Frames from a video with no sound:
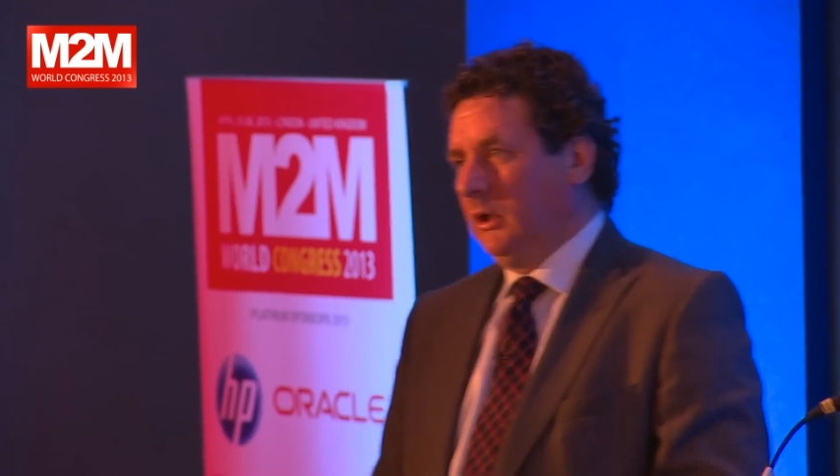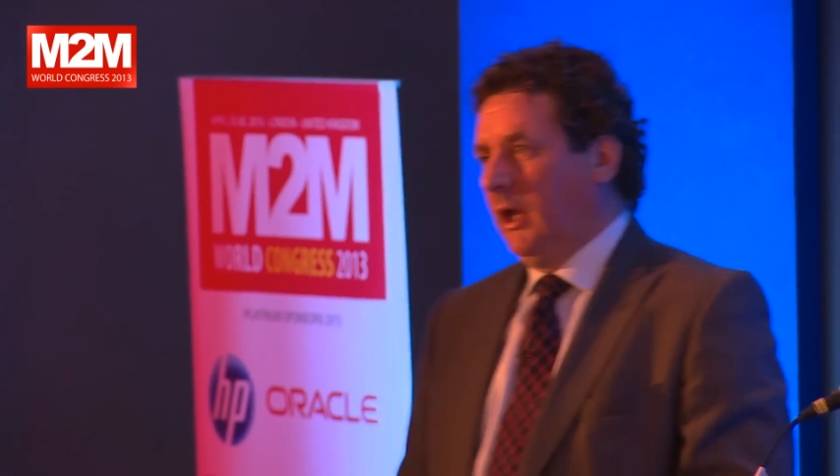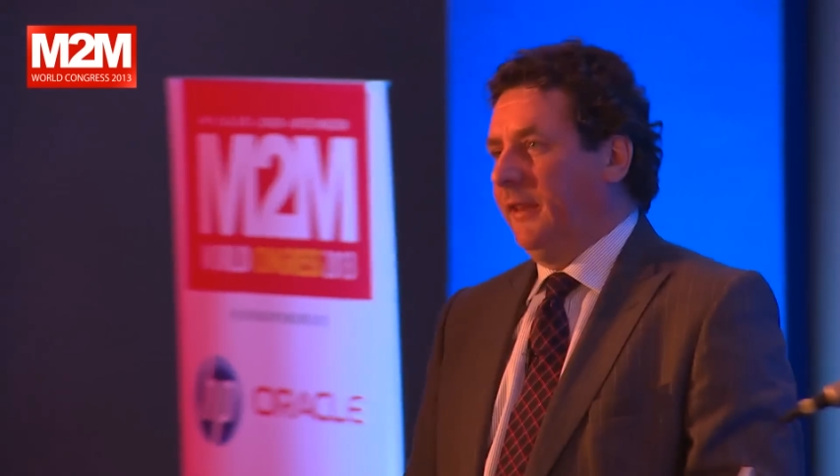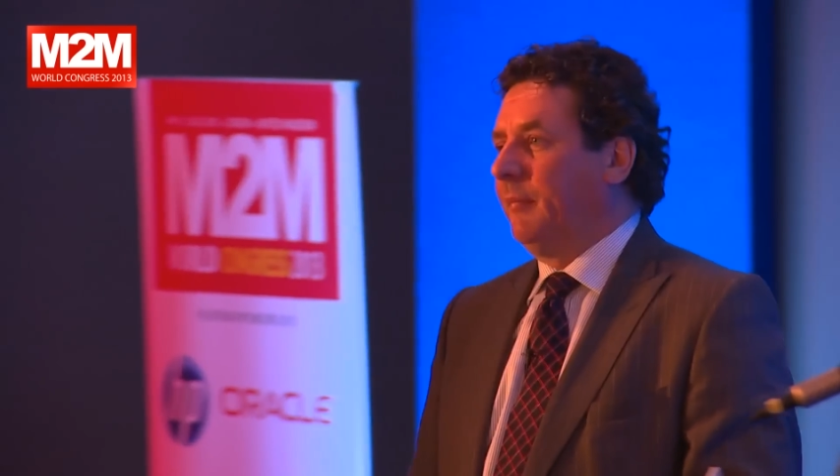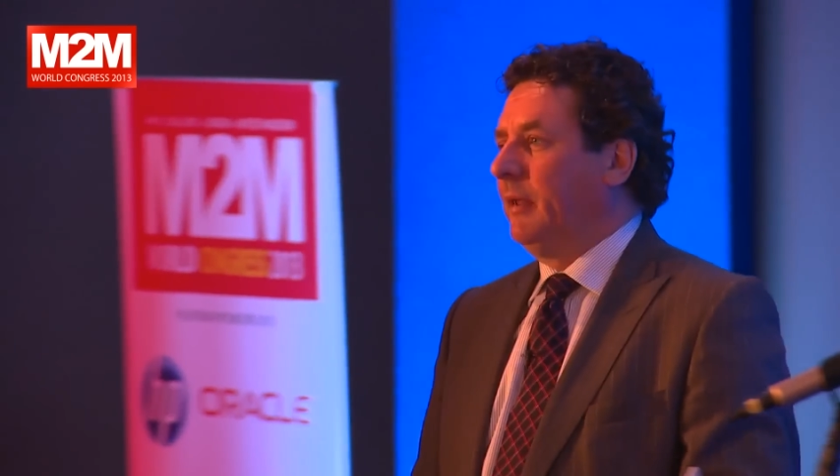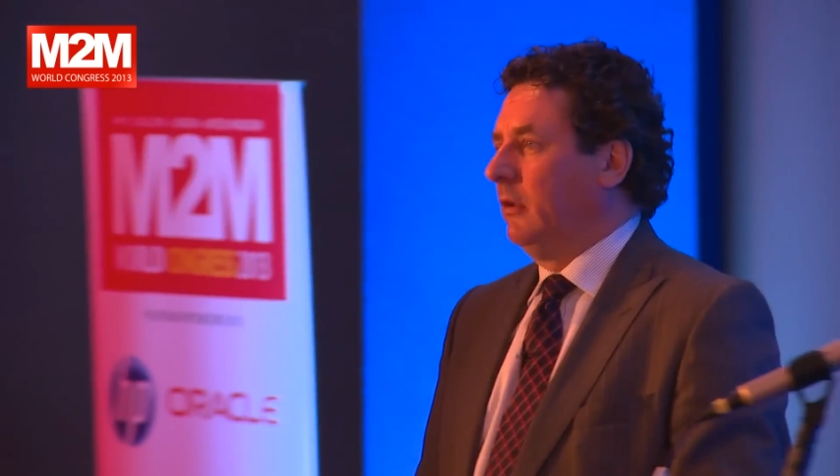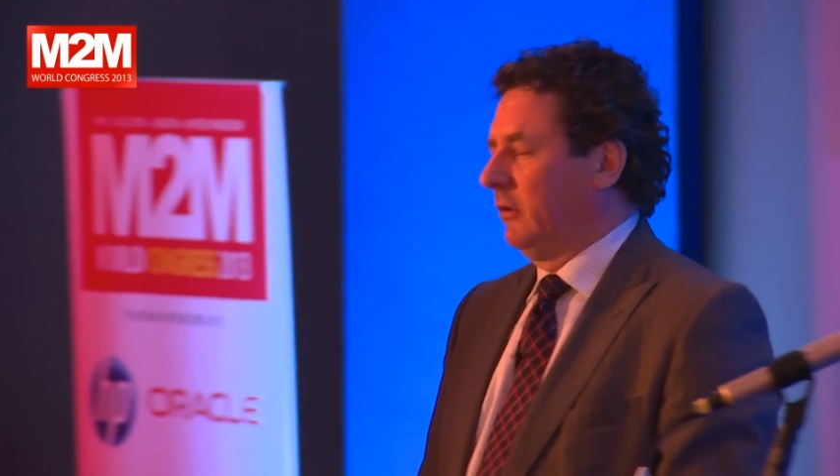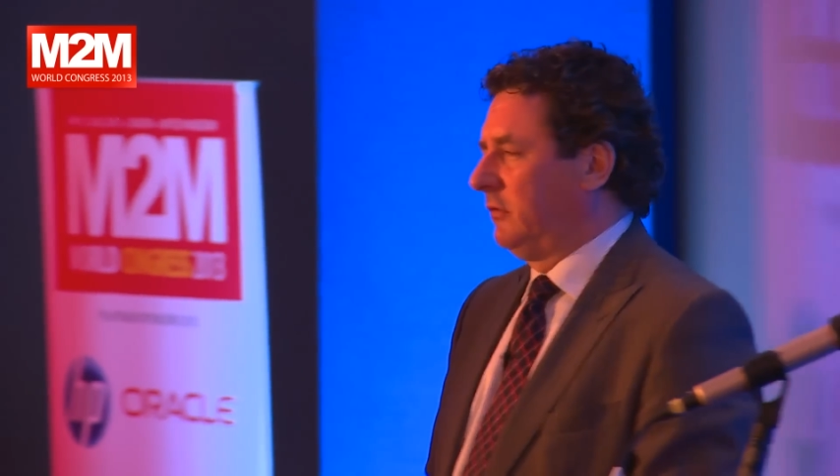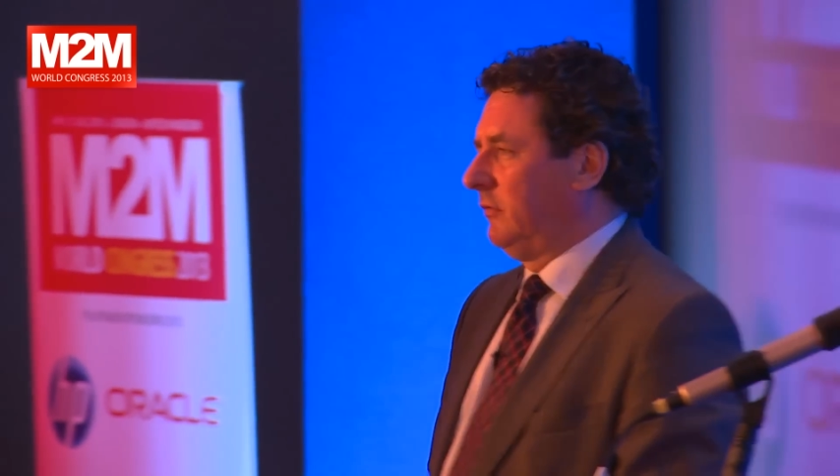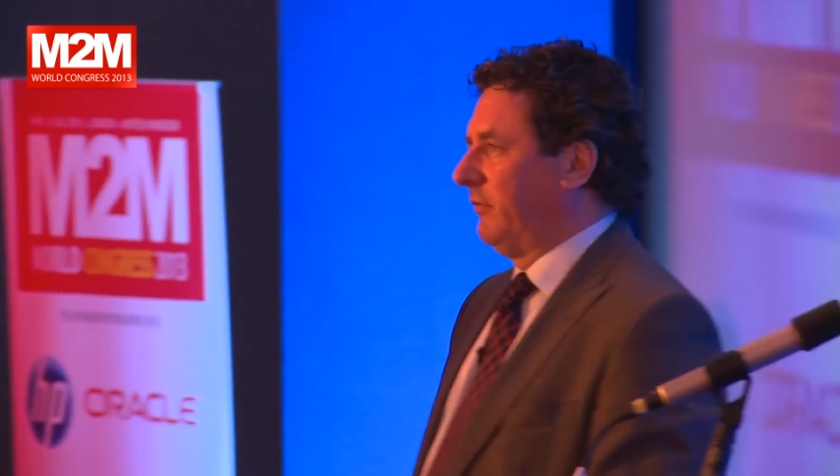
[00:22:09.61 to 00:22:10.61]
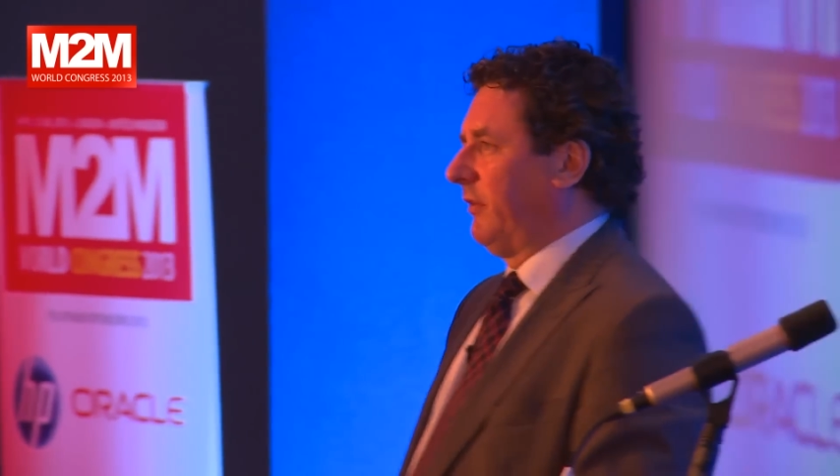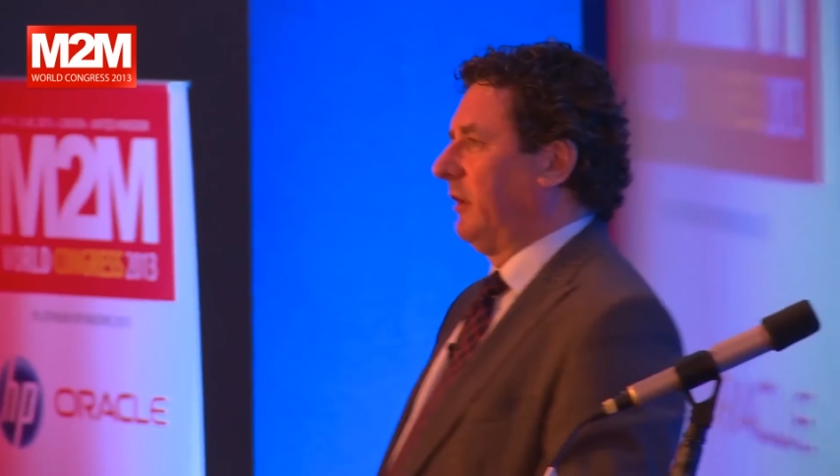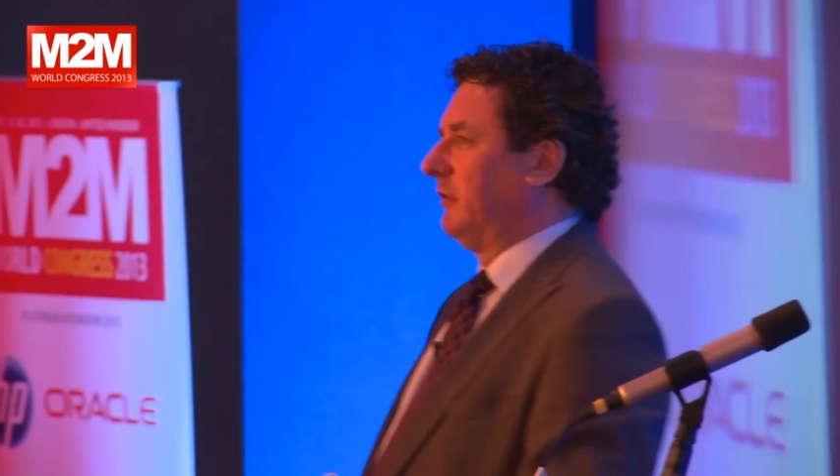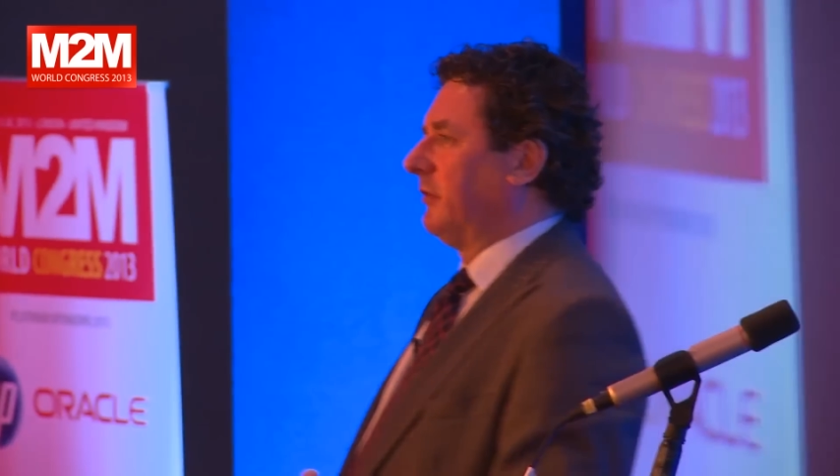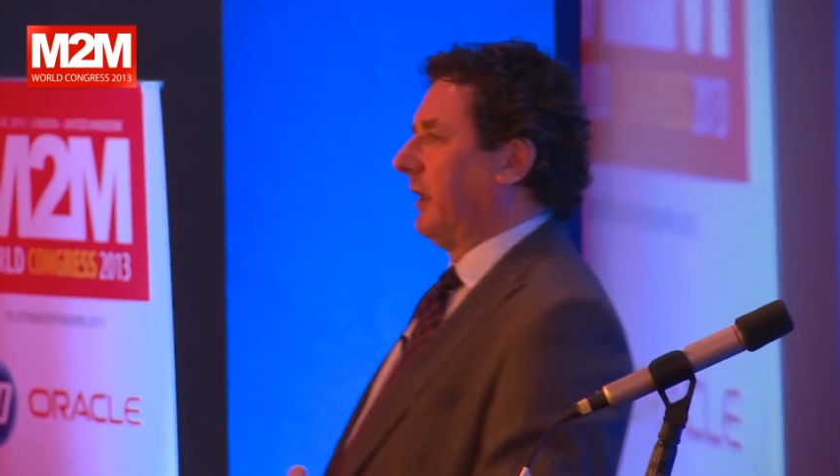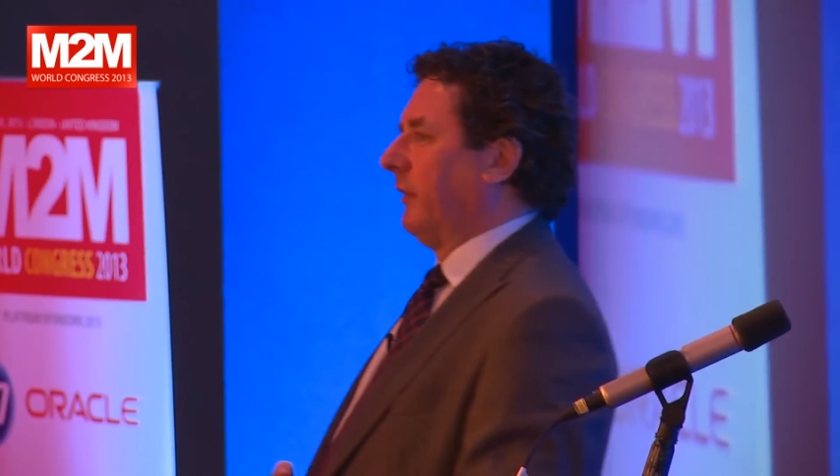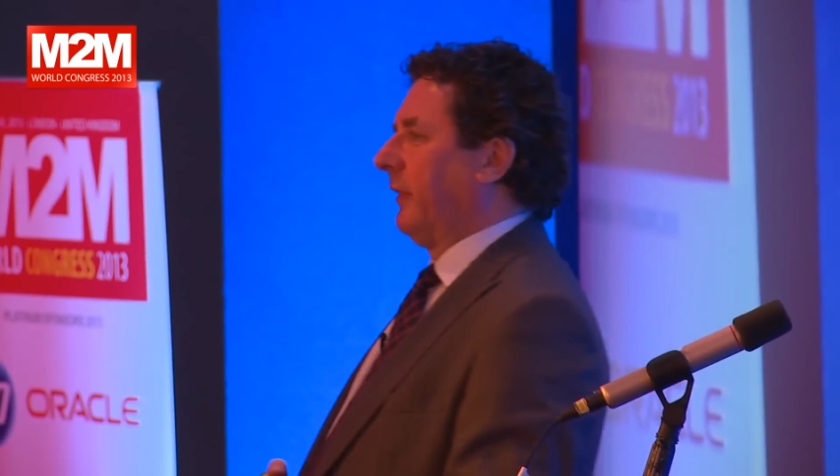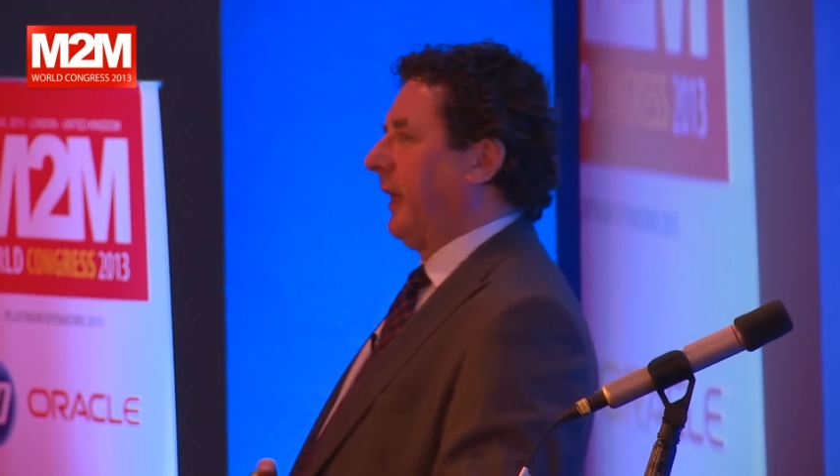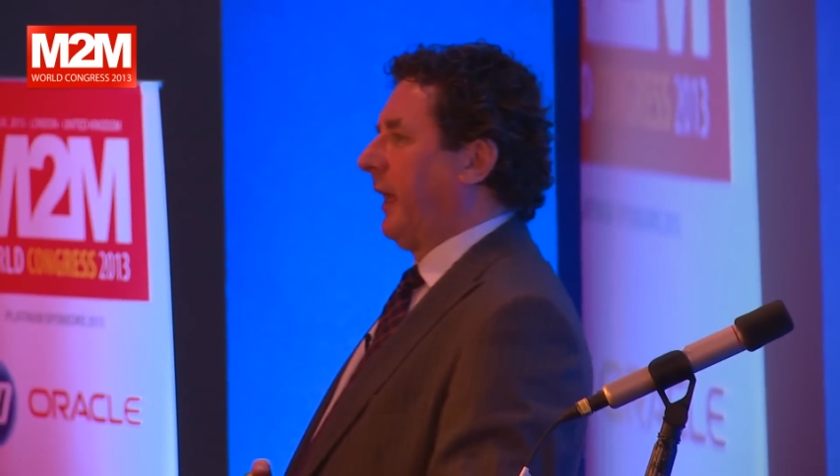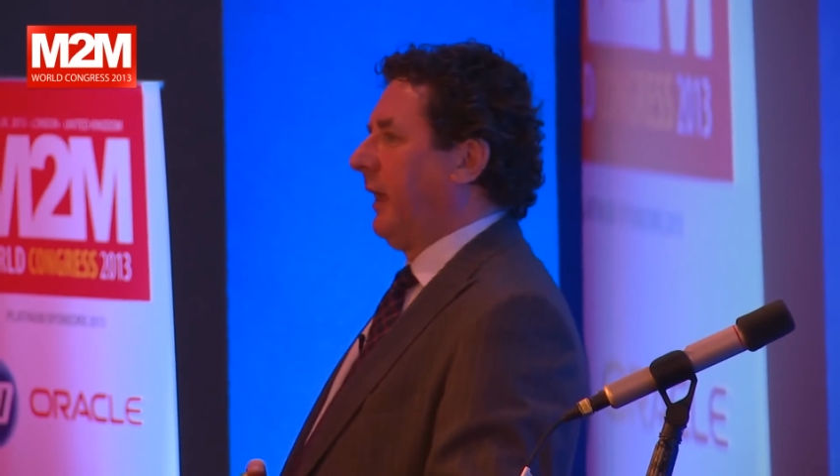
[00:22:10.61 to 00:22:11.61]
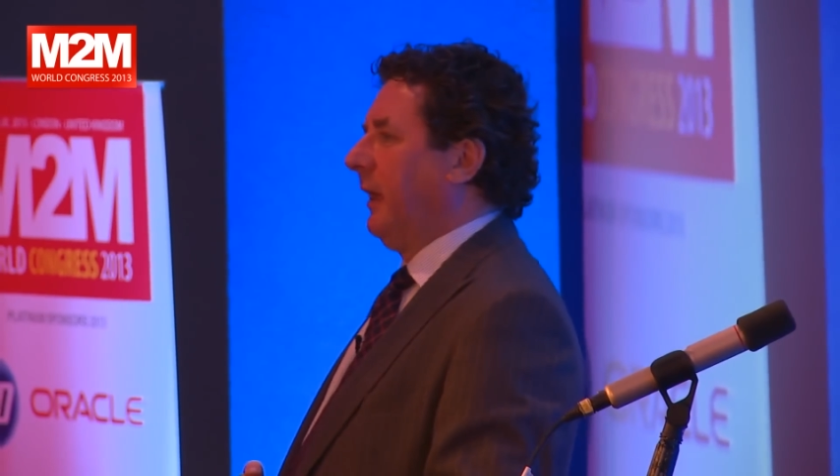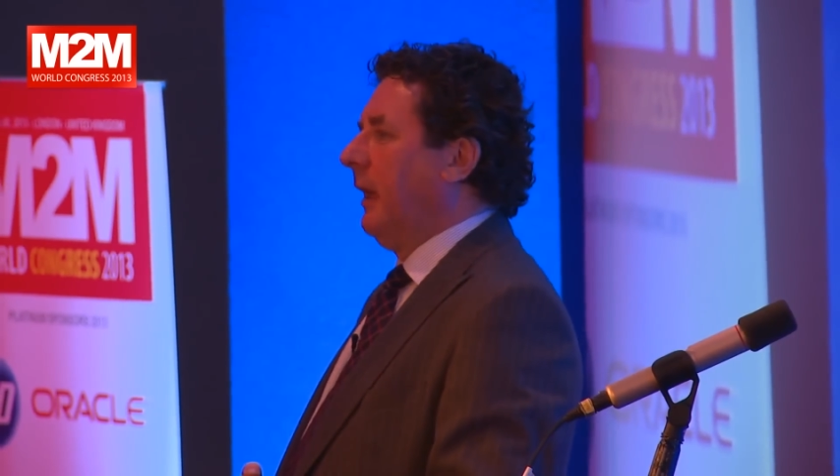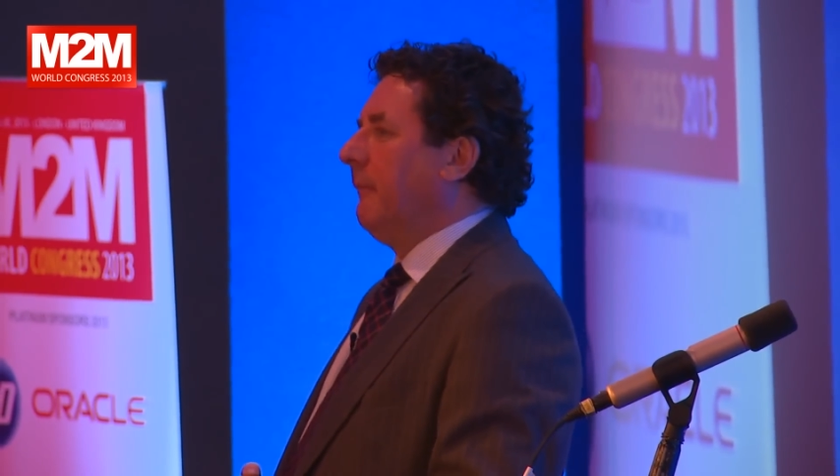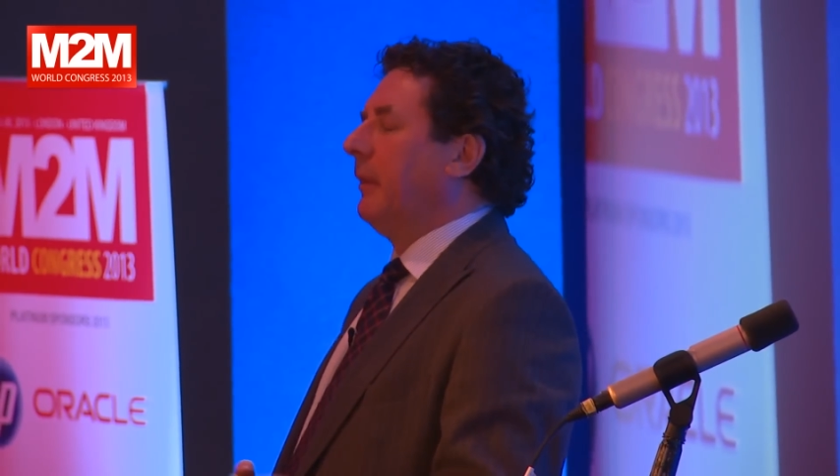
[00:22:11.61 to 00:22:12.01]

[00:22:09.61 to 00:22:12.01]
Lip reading: and there'll be lots of devices out there,